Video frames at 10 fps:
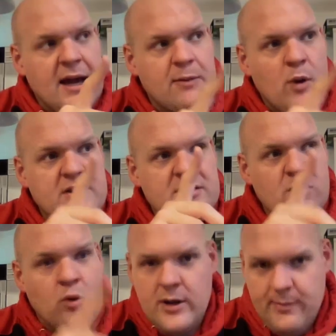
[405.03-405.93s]
when
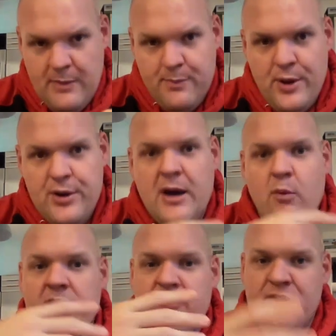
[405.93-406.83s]
talking about burnout when
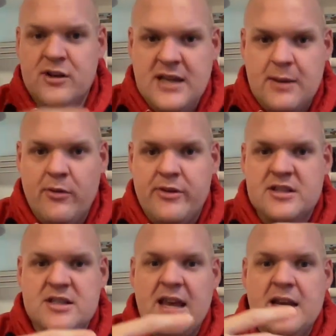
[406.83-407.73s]
it first came on the
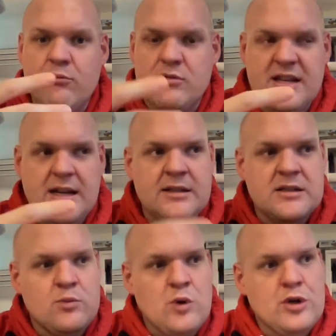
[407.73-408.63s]
scene, and resilience
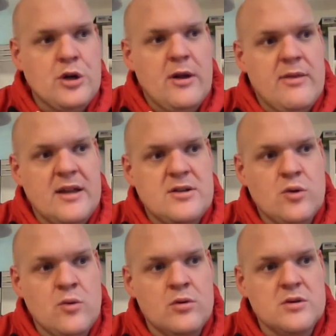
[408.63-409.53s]
and whatnot, and they
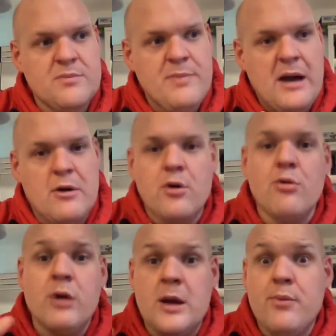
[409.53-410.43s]
talked about
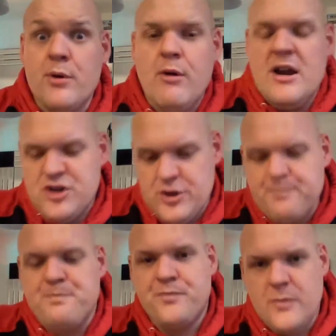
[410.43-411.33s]
career progression.
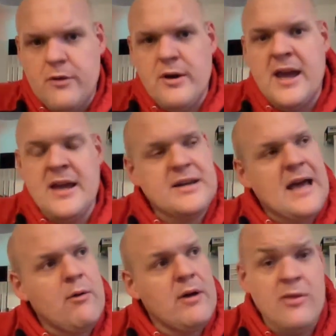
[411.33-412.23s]
Okay,
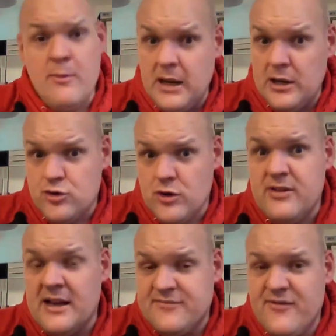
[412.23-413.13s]
now in the military,
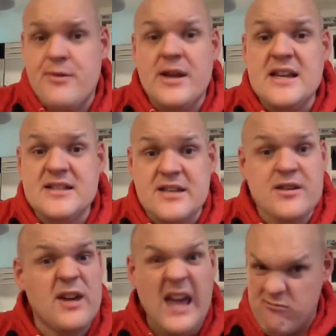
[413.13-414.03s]
that's very easy. You
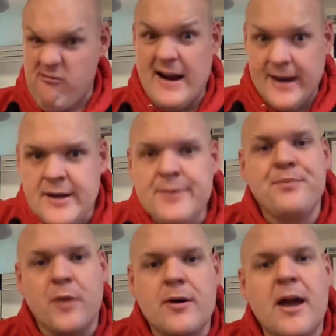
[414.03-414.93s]
get rank.
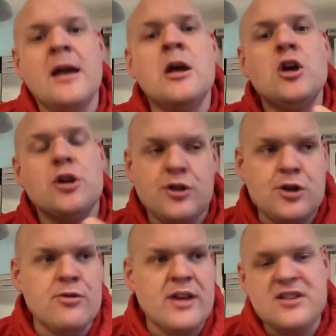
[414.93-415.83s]
Okay, you do
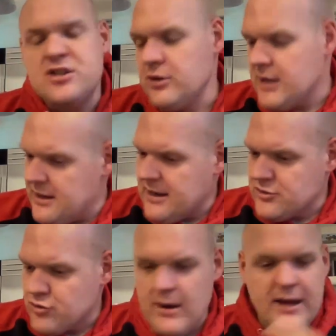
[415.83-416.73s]
this, you get an
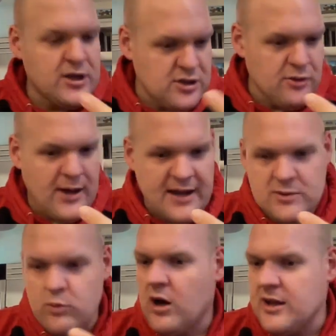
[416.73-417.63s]
extra rank. You do X,
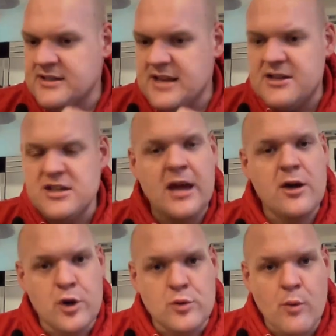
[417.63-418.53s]
Y, and Z, you get
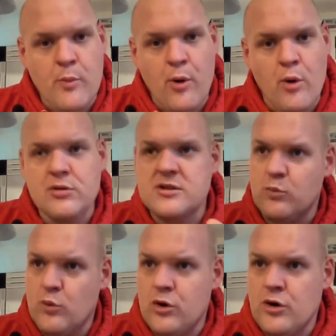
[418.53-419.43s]
good reports and
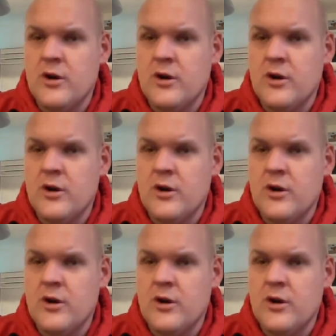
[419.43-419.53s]
whatnot.